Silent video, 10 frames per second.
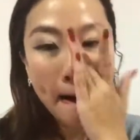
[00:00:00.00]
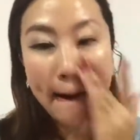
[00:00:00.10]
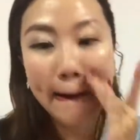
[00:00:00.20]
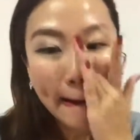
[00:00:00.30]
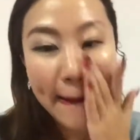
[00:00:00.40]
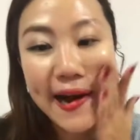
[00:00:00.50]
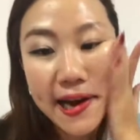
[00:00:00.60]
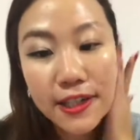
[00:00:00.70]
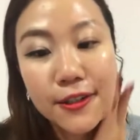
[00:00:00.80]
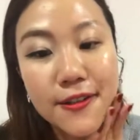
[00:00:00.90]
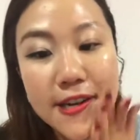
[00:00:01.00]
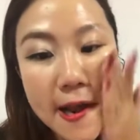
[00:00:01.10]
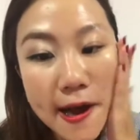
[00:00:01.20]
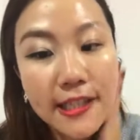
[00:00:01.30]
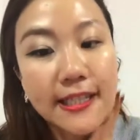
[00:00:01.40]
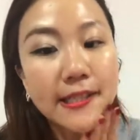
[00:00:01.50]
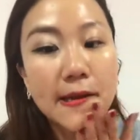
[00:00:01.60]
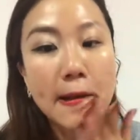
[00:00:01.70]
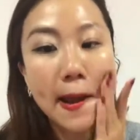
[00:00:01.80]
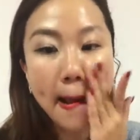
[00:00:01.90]
Hello everyone, Dory. Hi
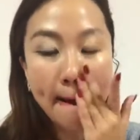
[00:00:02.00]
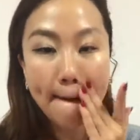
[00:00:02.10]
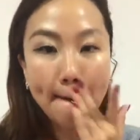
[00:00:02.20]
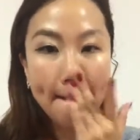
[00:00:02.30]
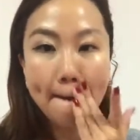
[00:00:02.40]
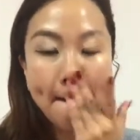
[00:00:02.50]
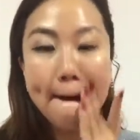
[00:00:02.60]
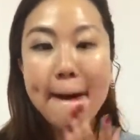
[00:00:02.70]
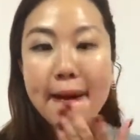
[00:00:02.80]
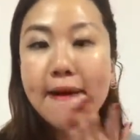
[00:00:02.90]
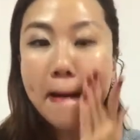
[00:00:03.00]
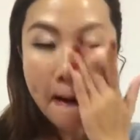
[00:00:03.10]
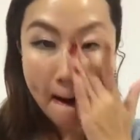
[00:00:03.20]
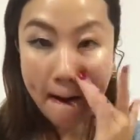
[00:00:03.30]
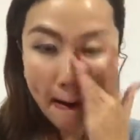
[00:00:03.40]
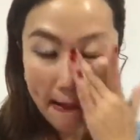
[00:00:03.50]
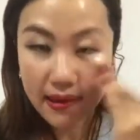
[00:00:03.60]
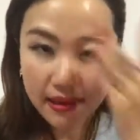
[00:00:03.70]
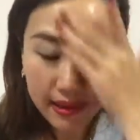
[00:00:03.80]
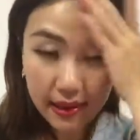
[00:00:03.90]
Jasmine.
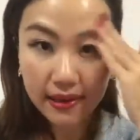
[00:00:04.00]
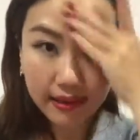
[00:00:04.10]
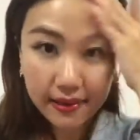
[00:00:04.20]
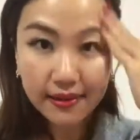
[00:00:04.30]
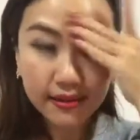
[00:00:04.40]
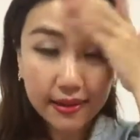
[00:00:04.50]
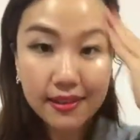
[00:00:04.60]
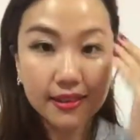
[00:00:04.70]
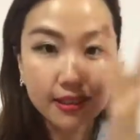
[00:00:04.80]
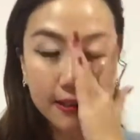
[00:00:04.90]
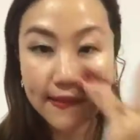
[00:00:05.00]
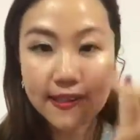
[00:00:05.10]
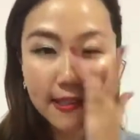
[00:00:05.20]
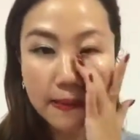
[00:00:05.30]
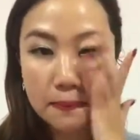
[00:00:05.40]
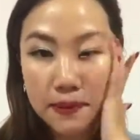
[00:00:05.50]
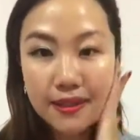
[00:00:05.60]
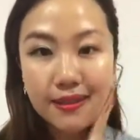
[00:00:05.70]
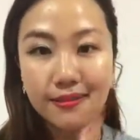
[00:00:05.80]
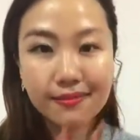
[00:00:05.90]
Okay, so very
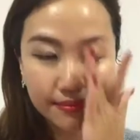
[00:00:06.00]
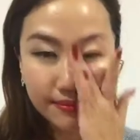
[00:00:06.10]
simple.